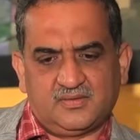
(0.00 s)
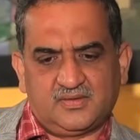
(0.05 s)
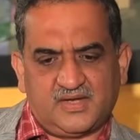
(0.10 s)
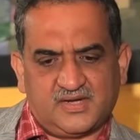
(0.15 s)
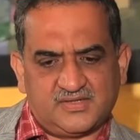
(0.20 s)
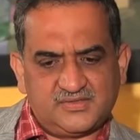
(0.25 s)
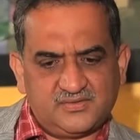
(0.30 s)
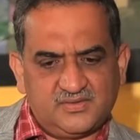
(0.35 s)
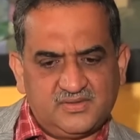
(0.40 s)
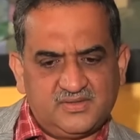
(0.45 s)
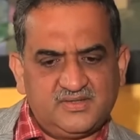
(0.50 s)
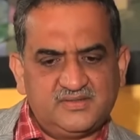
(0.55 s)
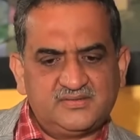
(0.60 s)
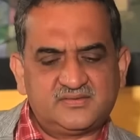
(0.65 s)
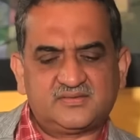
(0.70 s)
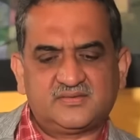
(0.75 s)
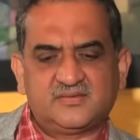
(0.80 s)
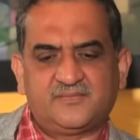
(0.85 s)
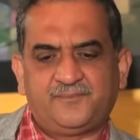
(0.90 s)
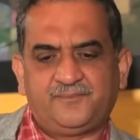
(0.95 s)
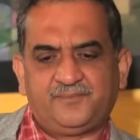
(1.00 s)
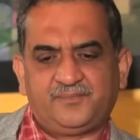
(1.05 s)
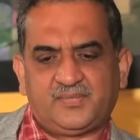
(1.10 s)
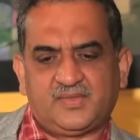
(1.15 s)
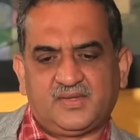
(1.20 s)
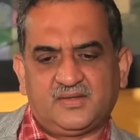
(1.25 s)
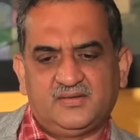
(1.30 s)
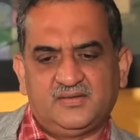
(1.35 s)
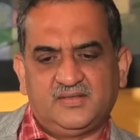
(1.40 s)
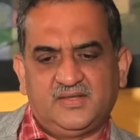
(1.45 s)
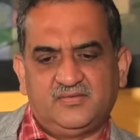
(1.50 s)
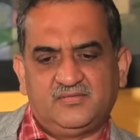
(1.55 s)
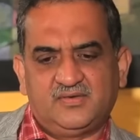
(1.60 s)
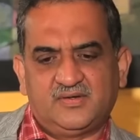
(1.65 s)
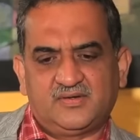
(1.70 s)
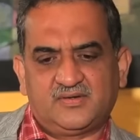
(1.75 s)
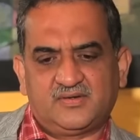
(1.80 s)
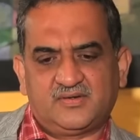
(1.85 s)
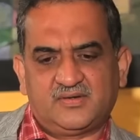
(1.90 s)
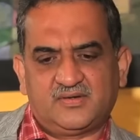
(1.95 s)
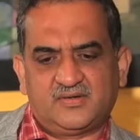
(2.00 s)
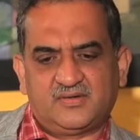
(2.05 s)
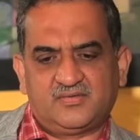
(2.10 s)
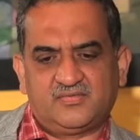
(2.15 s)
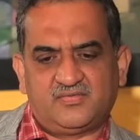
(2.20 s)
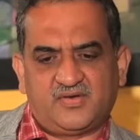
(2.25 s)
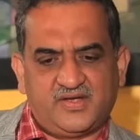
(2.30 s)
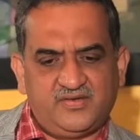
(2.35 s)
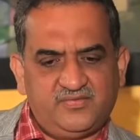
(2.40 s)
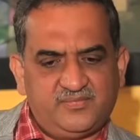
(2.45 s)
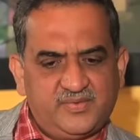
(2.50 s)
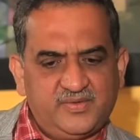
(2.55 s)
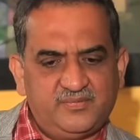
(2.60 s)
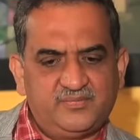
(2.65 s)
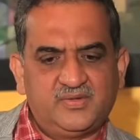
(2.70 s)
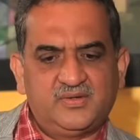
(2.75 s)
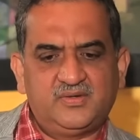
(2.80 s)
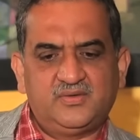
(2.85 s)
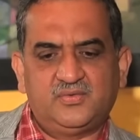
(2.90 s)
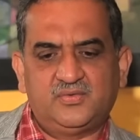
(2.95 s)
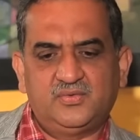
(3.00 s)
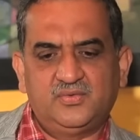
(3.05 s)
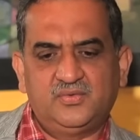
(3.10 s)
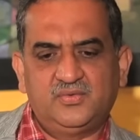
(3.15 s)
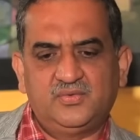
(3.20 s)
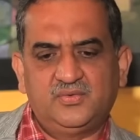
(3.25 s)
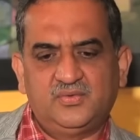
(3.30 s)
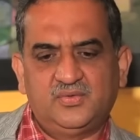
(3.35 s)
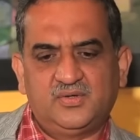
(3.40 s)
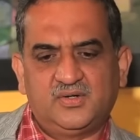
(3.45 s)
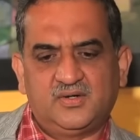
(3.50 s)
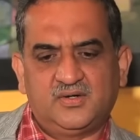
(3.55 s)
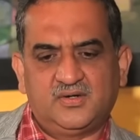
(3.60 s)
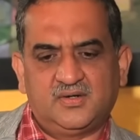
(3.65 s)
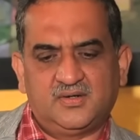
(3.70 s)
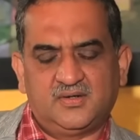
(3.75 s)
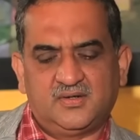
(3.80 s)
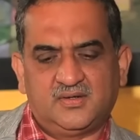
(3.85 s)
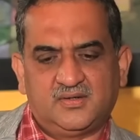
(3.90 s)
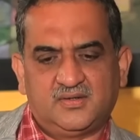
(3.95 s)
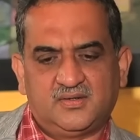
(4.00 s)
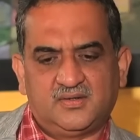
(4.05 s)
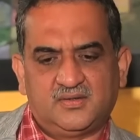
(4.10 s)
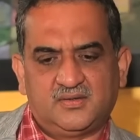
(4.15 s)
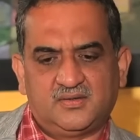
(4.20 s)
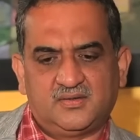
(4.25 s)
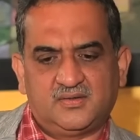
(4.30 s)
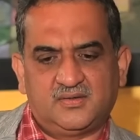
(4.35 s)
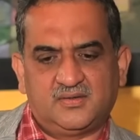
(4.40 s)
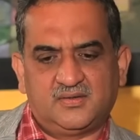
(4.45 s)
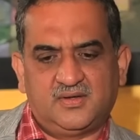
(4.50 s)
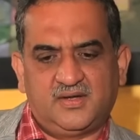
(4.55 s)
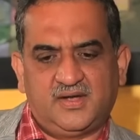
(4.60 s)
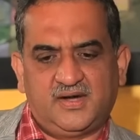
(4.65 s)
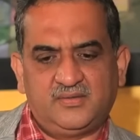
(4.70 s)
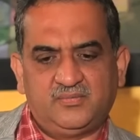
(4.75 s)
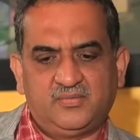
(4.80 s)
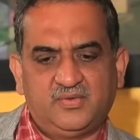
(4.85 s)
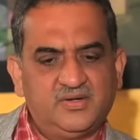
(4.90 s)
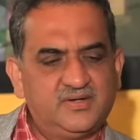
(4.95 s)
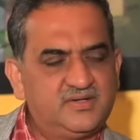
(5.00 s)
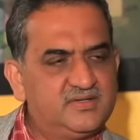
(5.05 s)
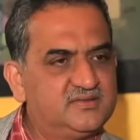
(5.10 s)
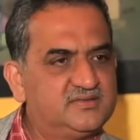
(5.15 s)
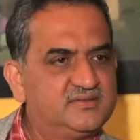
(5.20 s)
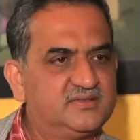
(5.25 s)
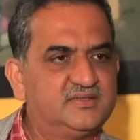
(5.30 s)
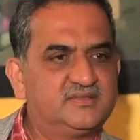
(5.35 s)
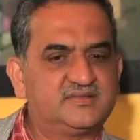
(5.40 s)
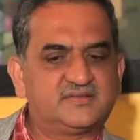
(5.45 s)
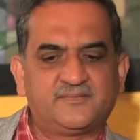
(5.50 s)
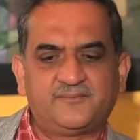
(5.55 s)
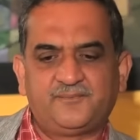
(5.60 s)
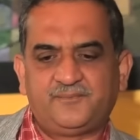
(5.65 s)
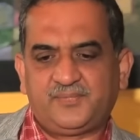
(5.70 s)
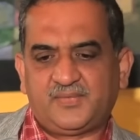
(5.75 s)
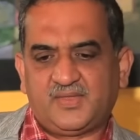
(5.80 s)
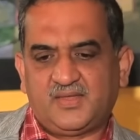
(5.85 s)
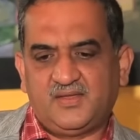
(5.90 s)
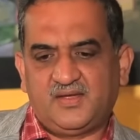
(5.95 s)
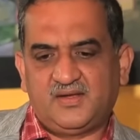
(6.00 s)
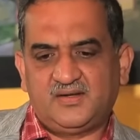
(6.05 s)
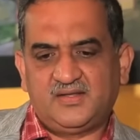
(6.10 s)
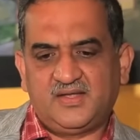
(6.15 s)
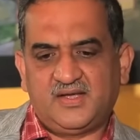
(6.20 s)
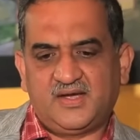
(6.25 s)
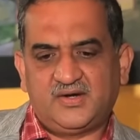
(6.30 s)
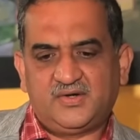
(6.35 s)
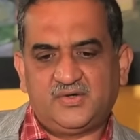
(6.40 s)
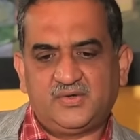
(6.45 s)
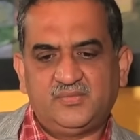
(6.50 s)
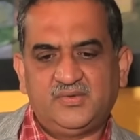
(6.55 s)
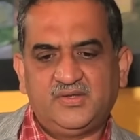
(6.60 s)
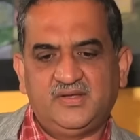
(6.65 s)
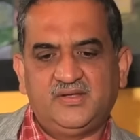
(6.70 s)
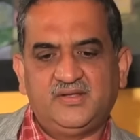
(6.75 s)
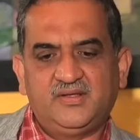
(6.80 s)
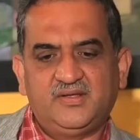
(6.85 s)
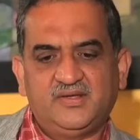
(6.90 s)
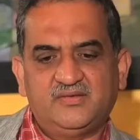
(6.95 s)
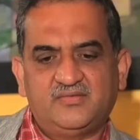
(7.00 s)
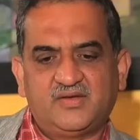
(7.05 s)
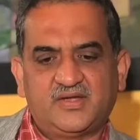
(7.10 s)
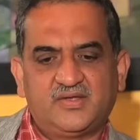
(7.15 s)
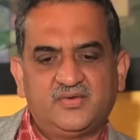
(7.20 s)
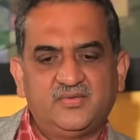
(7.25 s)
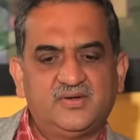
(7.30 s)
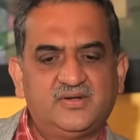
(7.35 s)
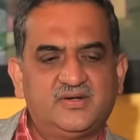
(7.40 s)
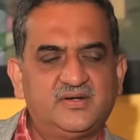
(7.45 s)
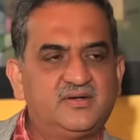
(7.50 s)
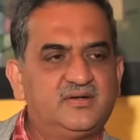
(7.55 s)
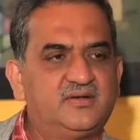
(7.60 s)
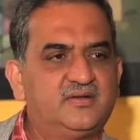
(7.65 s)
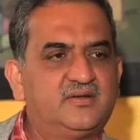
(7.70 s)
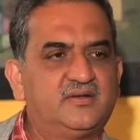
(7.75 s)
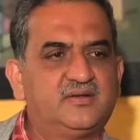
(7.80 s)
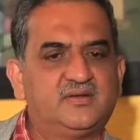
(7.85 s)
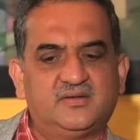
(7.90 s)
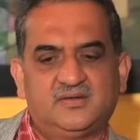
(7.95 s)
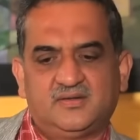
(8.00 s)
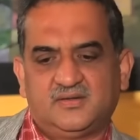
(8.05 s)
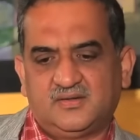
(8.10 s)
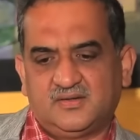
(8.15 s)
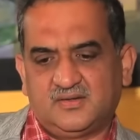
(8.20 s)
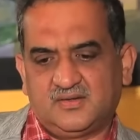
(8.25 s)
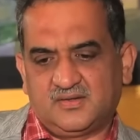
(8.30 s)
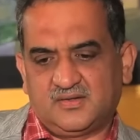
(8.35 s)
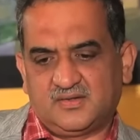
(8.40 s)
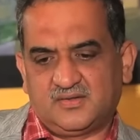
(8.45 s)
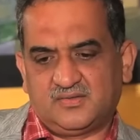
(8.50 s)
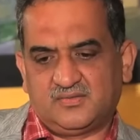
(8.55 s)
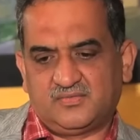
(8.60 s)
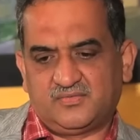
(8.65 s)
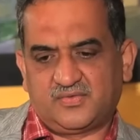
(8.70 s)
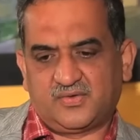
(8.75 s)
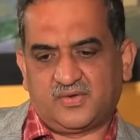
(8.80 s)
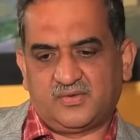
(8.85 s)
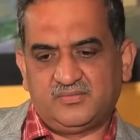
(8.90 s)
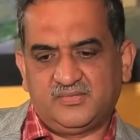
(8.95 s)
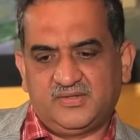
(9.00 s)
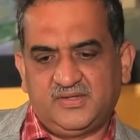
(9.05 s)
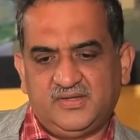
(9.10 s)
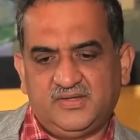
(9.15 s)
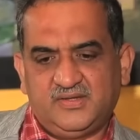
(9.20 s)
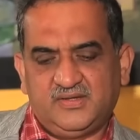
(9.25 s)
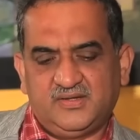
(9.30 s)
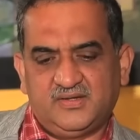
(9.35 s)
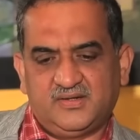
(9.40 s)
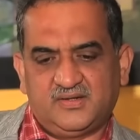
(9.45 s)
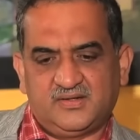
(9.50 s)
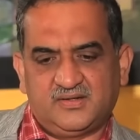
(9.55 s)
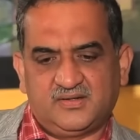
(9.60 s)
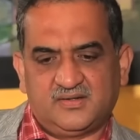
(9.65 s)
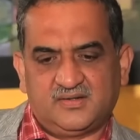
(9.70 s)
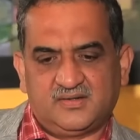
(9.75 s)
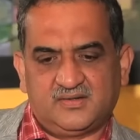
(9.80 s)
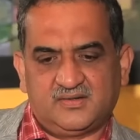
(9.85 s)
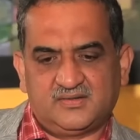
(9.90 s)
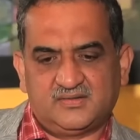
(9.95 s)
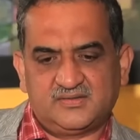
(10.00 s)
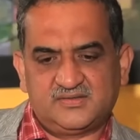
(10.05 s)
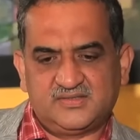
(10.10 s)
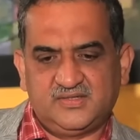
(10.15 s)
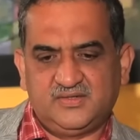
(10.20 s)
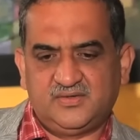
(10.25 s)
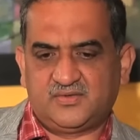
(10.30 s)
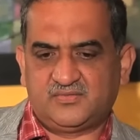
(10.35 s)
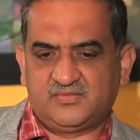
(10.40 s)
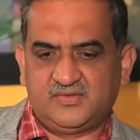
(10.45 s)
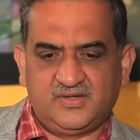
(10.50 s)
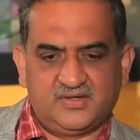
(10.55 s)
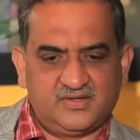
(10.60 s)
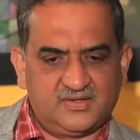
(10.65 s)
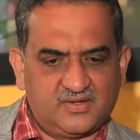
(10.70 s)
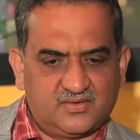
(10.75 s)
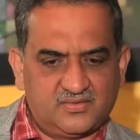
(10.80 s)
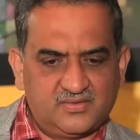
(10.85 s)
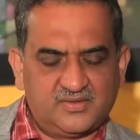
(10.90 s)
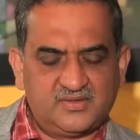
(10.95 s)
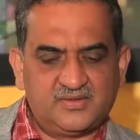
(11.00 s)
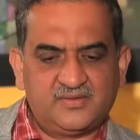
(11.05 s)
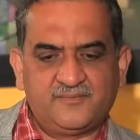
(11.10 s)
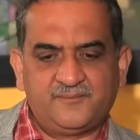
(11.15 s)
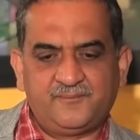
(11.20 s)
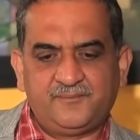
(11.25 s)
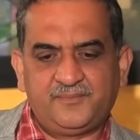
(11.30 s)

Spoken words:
casualties. There were 5 people who had bullet injuries and they had to be evacuated from the scene of the encounter.